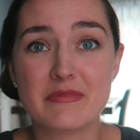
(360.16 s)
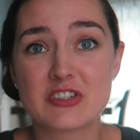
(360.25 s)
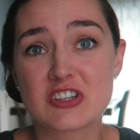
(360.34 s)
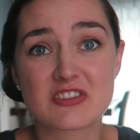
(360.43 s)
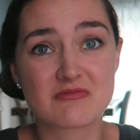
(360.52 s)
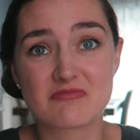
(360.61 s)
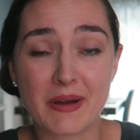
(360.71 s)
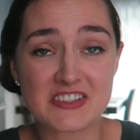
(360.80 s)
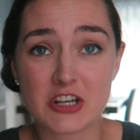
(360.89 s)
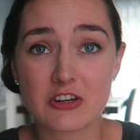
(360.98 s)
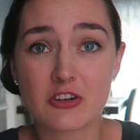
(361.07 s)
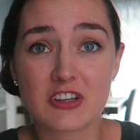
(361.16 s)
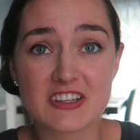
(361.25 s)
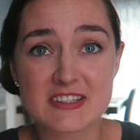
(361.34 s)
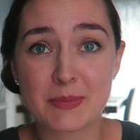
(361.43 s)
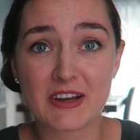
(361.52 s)
just my general
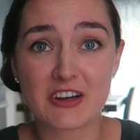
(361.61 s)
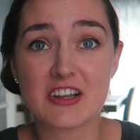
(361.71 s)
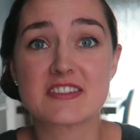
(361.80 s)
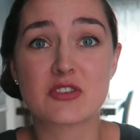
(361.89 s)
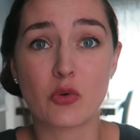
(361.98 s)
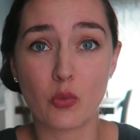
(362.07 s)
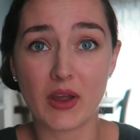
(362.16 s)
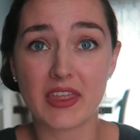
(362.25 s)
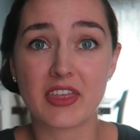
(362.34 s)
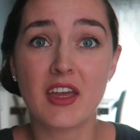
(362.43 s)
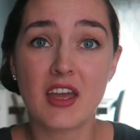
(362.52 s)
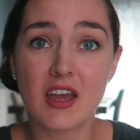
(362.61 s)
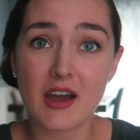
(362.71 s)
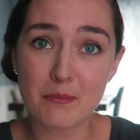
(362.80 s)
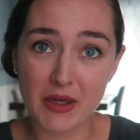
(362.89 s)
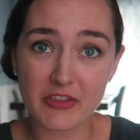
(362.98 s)
experience with
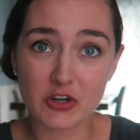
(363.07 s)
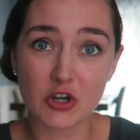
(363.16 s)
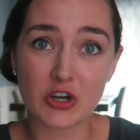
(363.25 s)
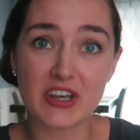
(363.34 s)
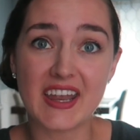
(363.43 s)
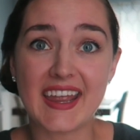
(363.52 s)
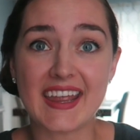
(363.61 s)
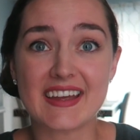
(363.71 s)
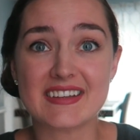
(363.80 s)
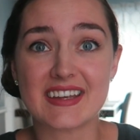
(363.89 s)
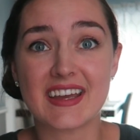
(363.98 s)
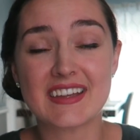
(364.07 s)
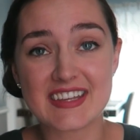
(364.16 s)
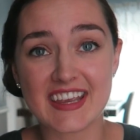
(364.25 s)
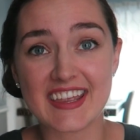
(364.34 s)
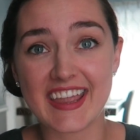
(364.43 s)
motherhood and
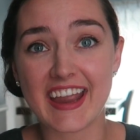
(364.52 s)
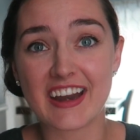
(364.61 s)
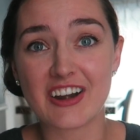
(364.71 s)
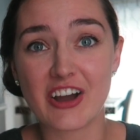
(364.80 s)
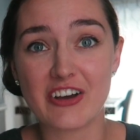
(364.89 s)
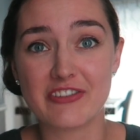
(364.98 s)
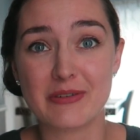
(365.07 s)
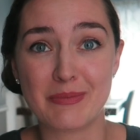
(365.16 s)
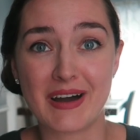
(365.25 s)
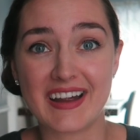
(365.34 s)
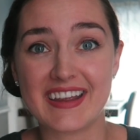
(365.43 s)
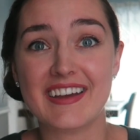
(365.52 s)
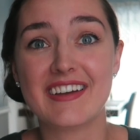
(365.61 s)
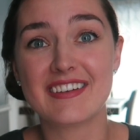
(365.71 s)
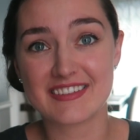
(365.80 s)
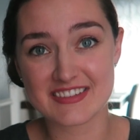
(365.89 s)
taking care of
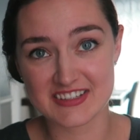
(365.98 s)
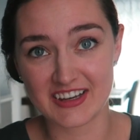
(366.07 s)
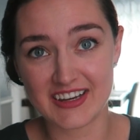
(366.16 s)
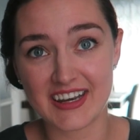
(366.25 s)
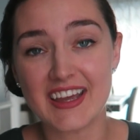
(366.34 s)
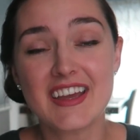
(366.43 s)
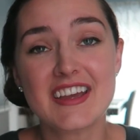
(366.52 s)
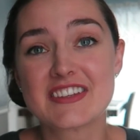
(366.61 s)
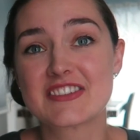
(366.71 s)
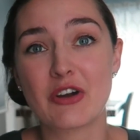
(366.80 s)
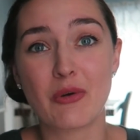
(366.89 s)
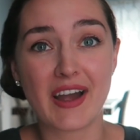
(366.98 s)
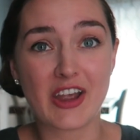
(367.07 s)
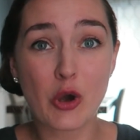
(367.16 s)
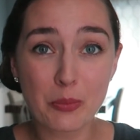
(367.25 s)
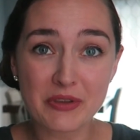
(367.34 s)
my son. So I
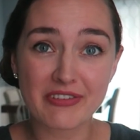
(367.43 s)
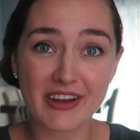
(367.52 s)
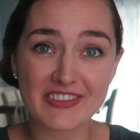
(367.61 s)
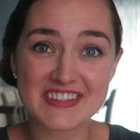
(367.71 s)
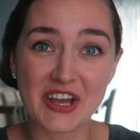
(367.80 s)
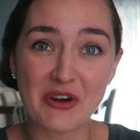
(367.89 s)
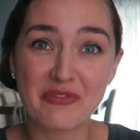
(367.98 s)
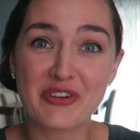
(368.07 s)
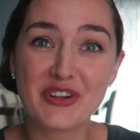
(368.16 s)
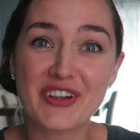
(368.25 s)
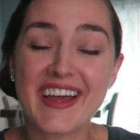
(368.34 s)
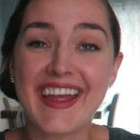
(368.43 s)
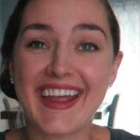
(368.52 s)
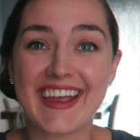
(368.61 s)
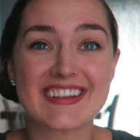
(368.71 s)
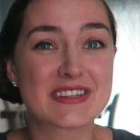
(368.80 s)
hope you found this helpful,
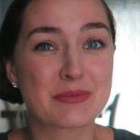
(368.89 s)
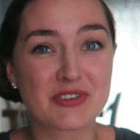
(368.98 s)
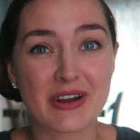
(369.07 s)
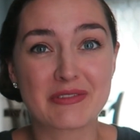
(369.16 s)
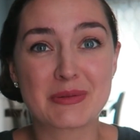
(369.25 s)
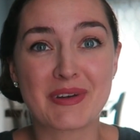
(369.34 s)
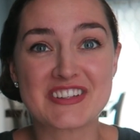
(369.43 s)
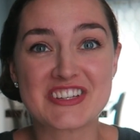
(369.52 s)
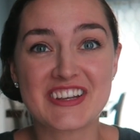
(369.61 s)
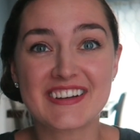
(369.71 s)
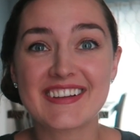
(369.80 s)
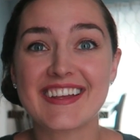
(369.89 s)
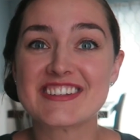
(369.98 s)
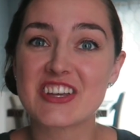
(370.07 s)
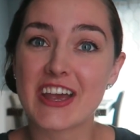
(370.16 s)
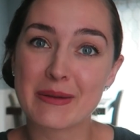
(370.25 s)
and subscribe to my channel
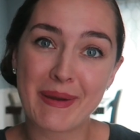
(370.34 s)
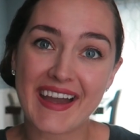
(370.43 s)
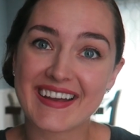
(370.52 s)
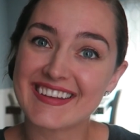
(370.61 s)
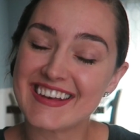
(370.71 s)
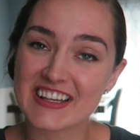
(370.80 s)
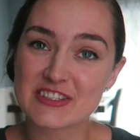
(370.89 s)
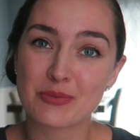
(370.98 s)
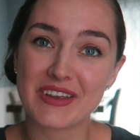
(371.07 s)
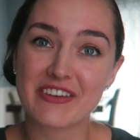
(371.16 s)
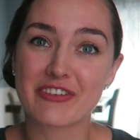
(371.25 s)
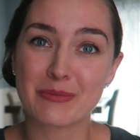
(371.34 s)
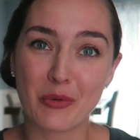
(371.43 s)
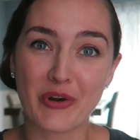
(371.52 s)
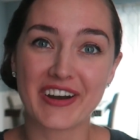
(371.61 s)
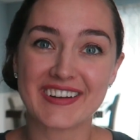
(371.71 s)
and check back next week for
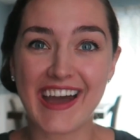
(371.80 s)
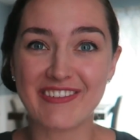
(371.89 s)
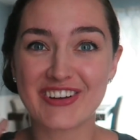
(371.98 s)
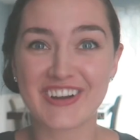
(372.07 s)
more. Have a